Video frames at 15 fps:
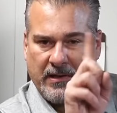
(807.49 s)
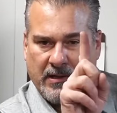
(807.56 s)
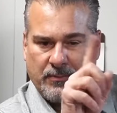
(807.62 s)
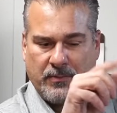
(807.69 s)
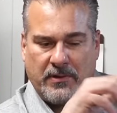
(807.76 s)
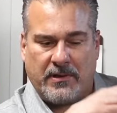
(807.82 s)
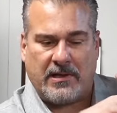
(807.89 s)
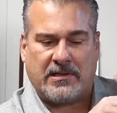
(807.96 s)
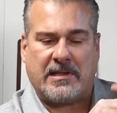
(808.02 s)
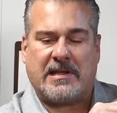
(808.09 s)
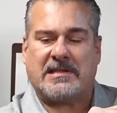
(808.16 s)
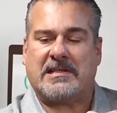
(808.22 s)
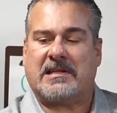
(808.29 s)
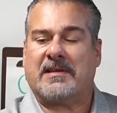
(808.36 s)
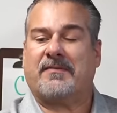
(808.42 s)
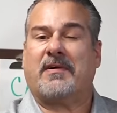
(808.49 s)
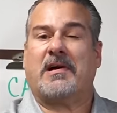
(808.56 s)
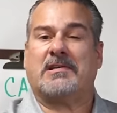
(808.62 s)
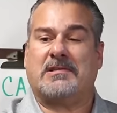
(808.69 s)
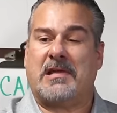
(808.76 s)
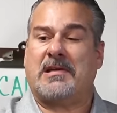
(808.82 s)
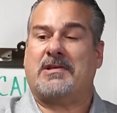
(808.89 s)
That's what that, that
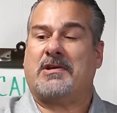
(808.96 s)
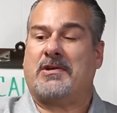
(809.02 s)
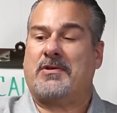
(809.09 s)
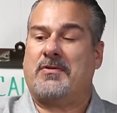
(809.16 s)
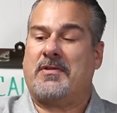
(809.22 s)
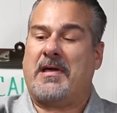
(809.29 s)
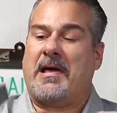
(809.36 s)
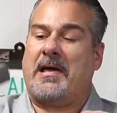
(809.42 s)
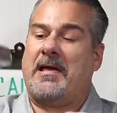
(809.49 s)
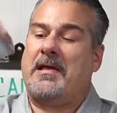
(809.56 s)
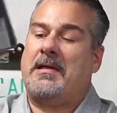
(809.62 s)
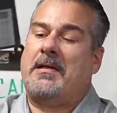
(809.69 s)
signifies that you can do that.